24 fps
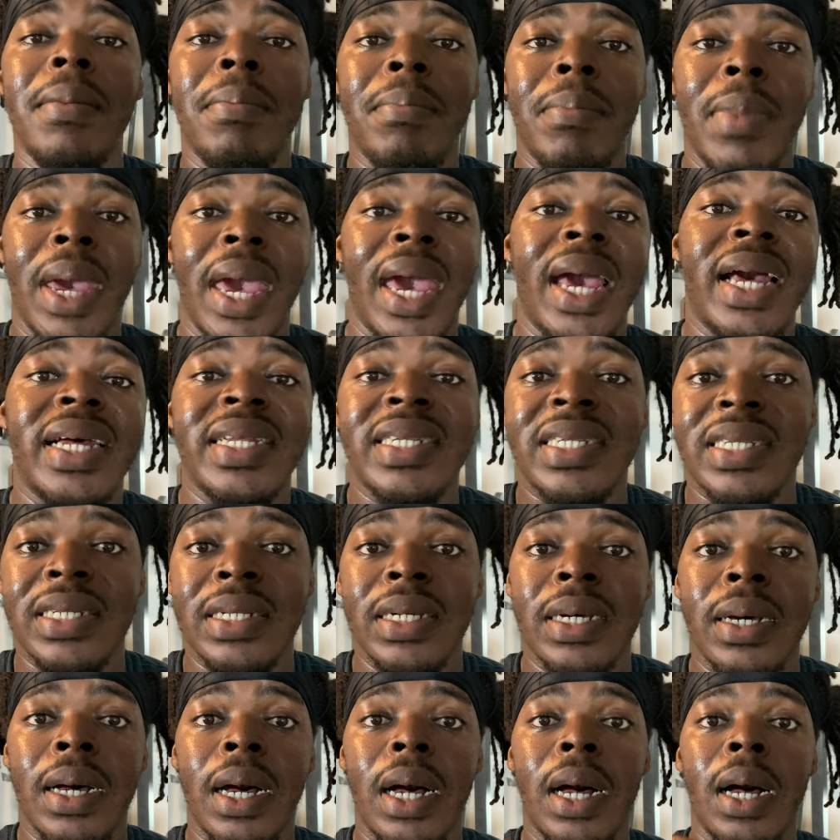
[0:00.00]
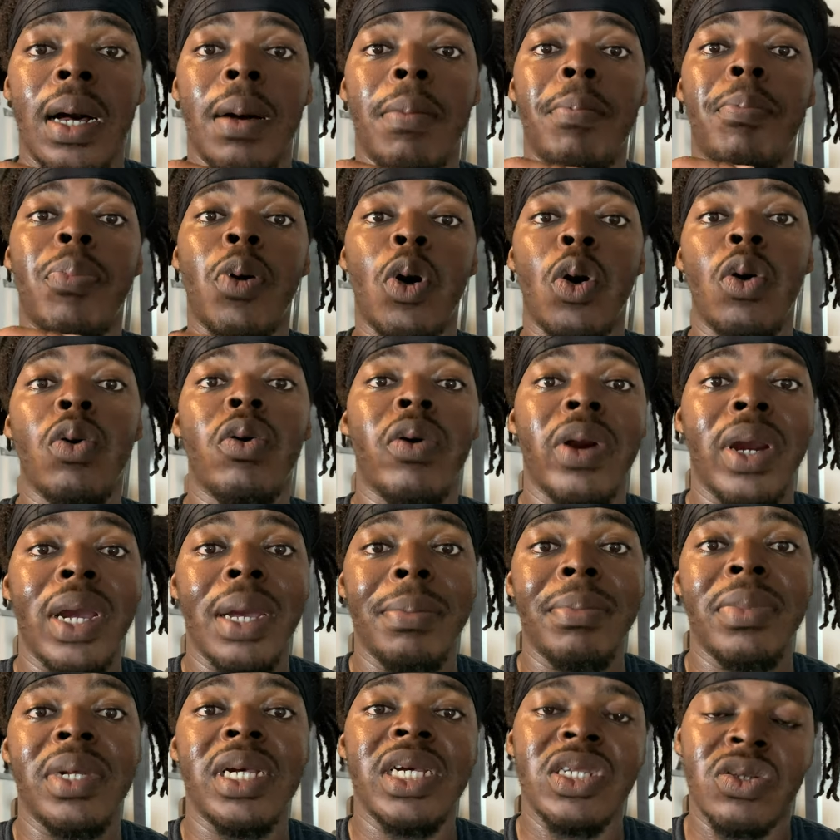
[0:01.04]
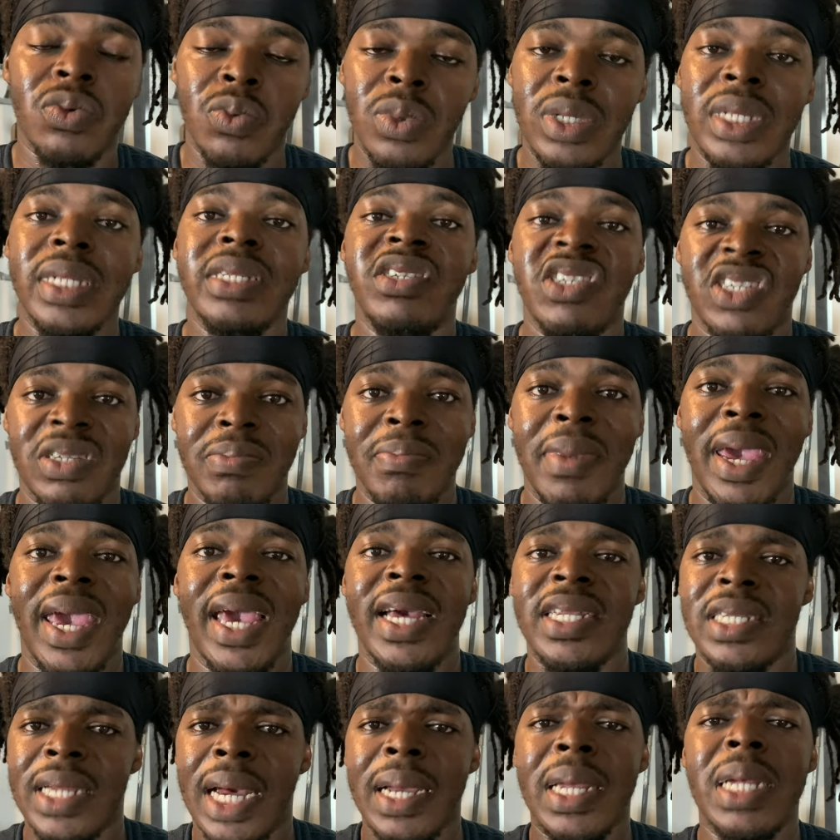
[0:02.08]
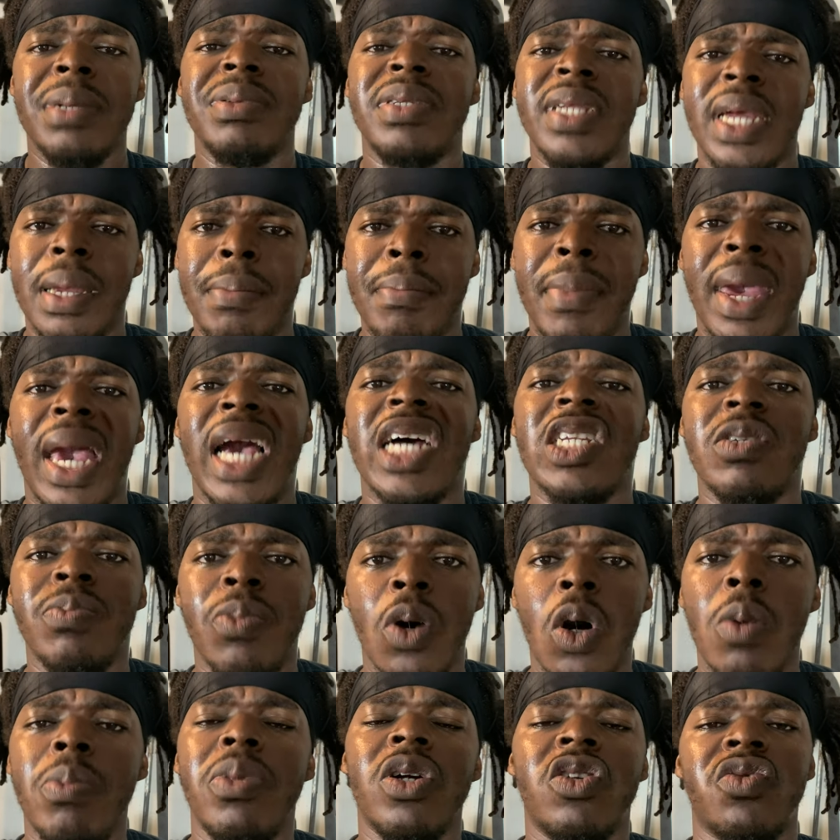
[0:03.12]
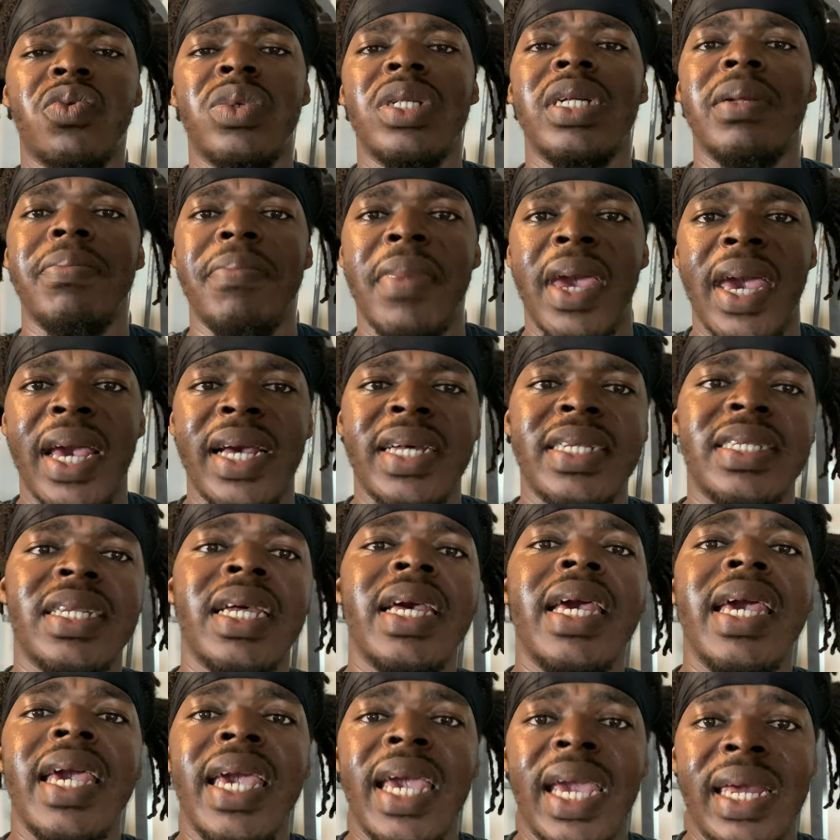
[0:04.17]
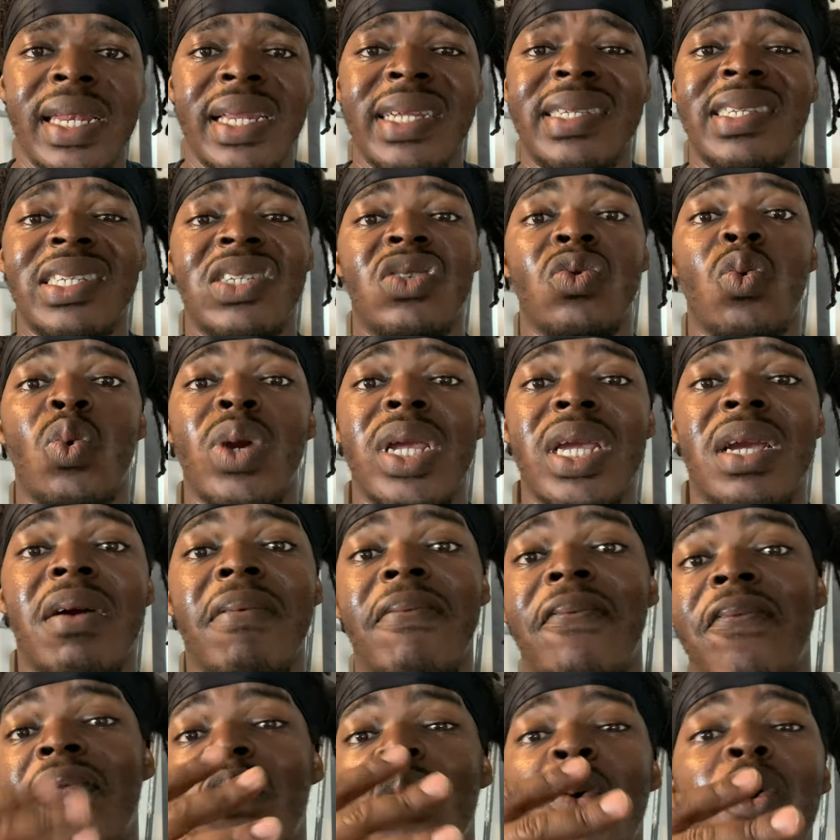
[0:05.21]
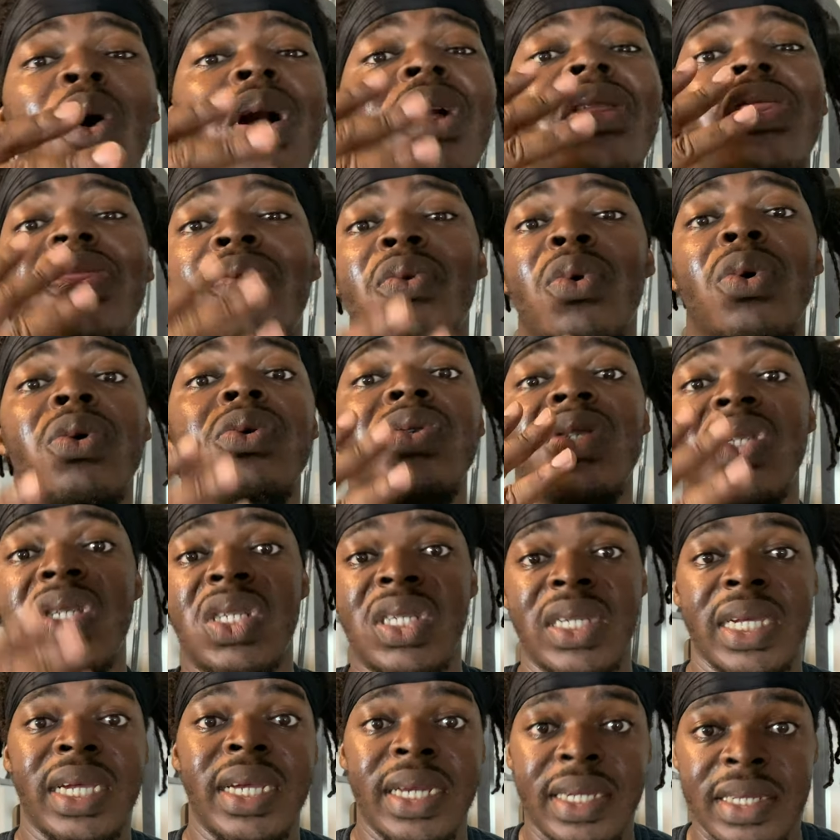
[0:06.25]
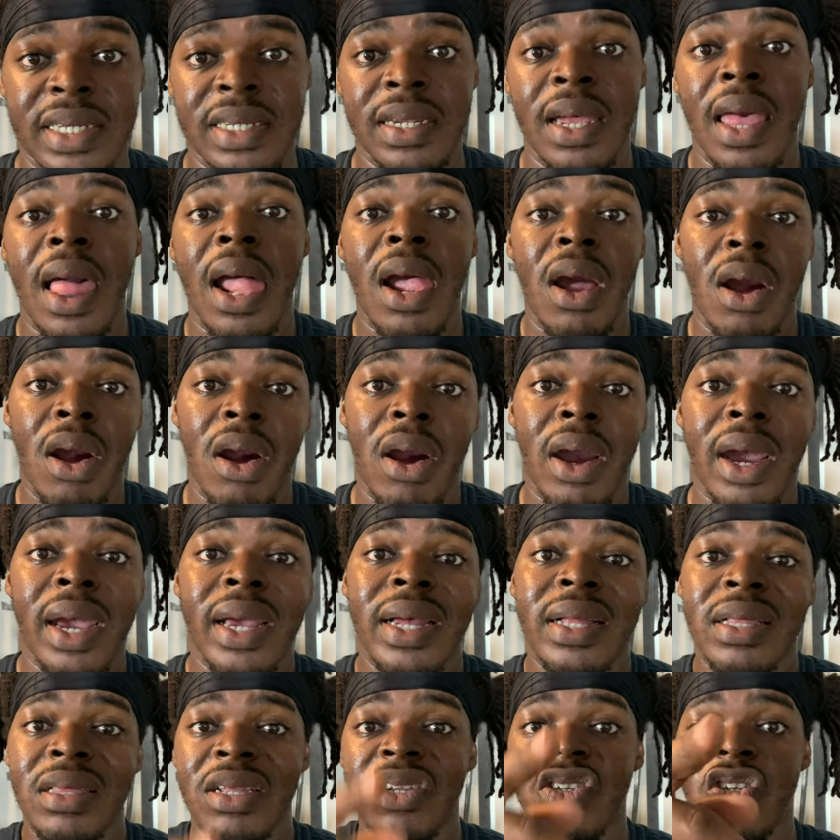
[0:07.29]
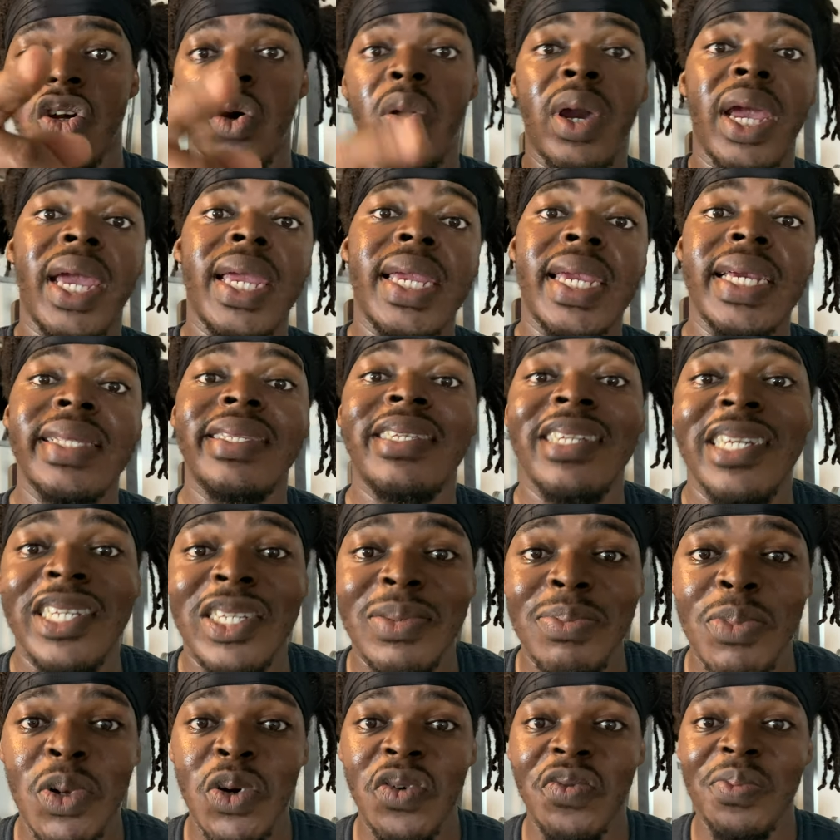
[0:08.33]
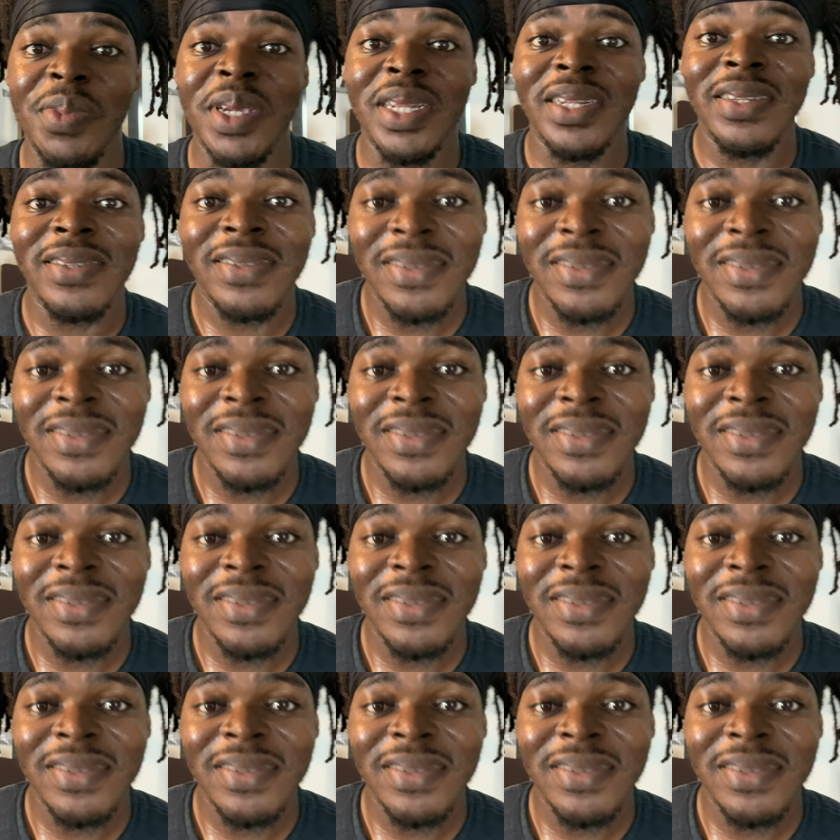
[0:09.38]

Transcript: mass um, program. It's really just mass. I keep saying mass boat, but it's really mass. And this is week four through six. All right, let's go ahead and get to this movement.